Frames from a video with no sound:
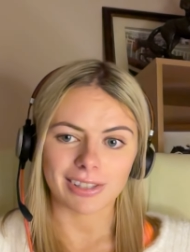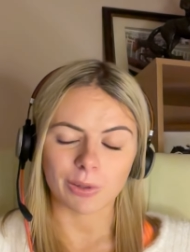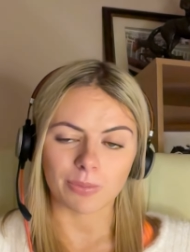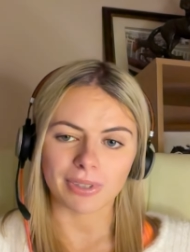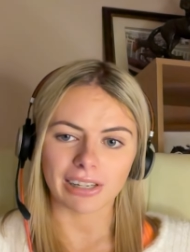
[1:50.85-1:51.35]
so
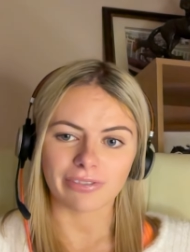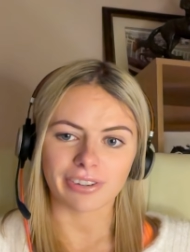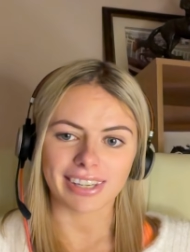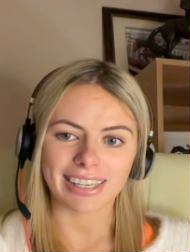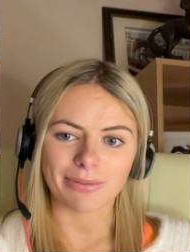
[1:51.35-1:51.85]
himself
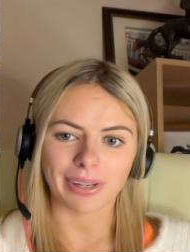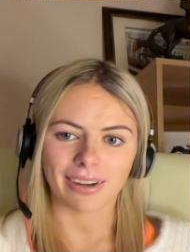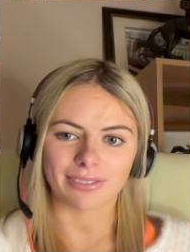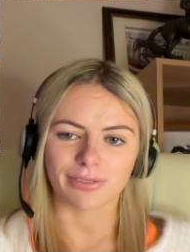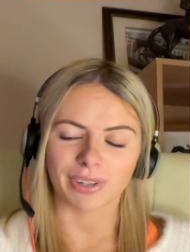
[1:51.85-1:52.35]
and Nicky might
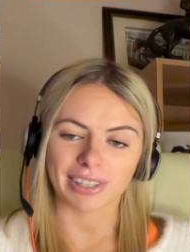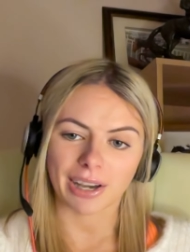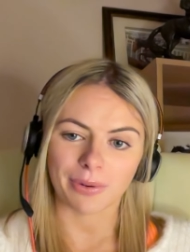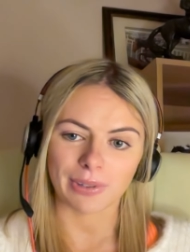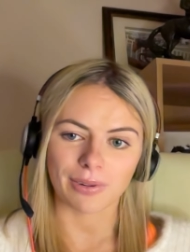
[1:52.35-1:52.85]
have to fight
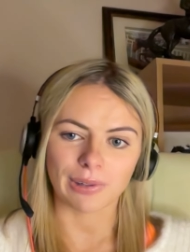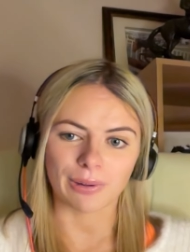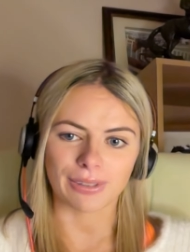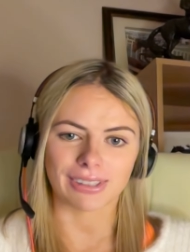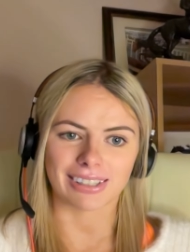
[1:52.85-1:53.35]
that one out
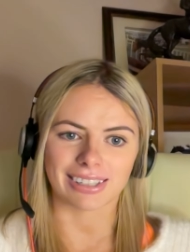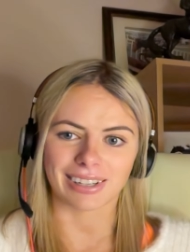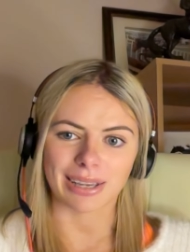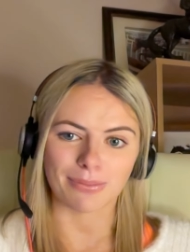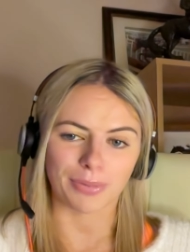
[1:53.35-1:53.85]
closest at a
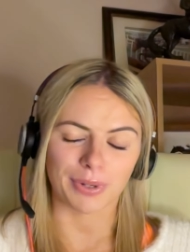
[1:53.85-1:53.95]
time.